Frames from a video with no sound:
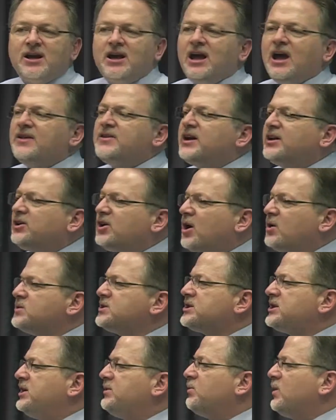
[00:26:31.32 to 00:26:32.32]
and then go
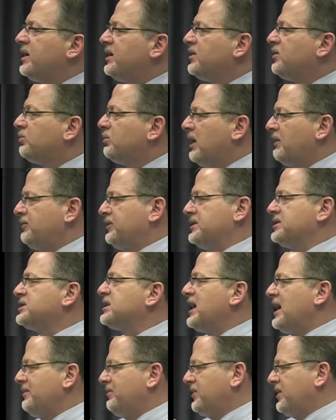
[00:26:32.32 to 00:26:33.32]
see one of the reference
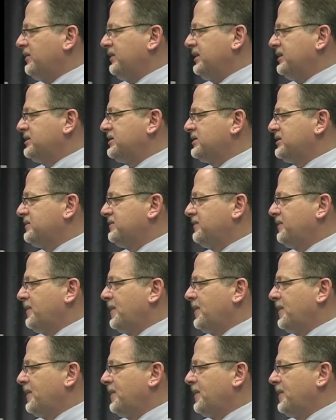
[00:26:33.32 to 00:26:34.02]
librarians.